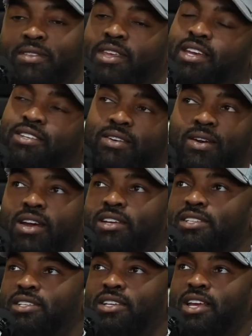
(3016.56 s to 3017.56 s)
That's
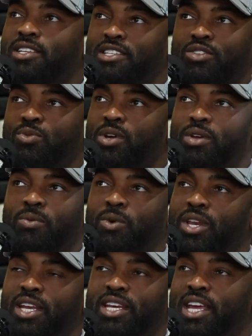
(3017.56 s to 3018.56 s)
crazy. It's just what
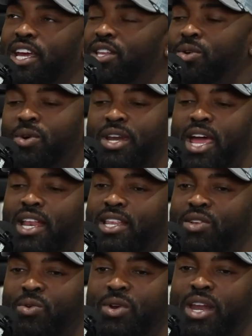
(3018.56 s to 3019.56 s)
he did during
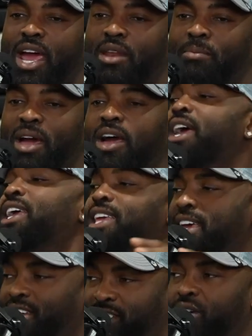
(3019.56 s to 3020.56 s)
that amount.
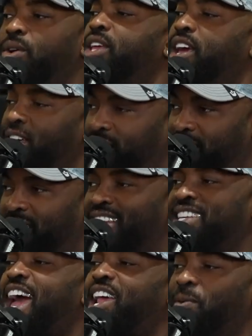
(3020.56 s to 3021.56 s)
Yeah, so
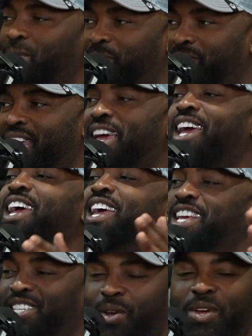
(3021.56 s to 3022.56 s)
exactly what you're saying. Yep.
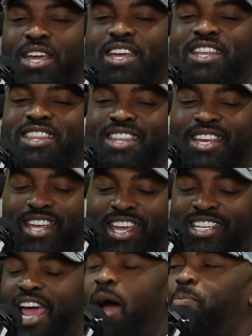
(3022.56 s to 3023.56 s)
So
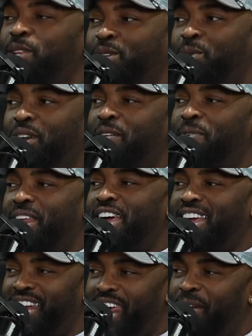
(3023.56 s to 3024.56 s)
his opportunity for
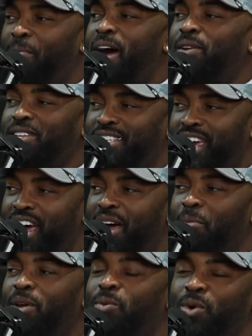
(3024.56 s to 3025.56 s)
that in that amount of
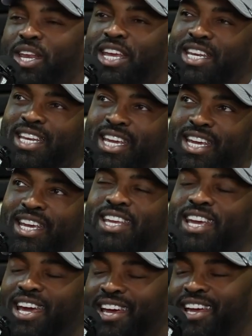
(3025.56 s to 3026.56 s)
time and what he did,
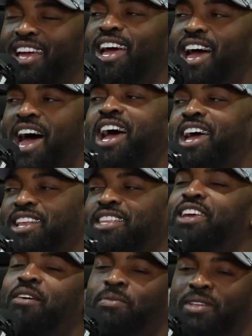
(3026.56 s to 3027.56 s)

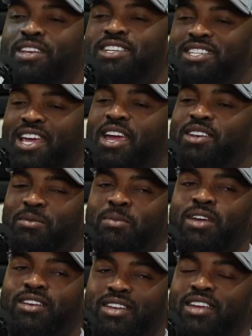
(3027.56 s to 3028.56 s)
definitely the same
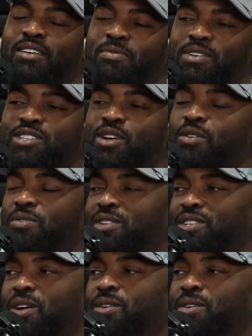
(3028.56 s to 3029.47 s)
demeanor. Yeah, for sure.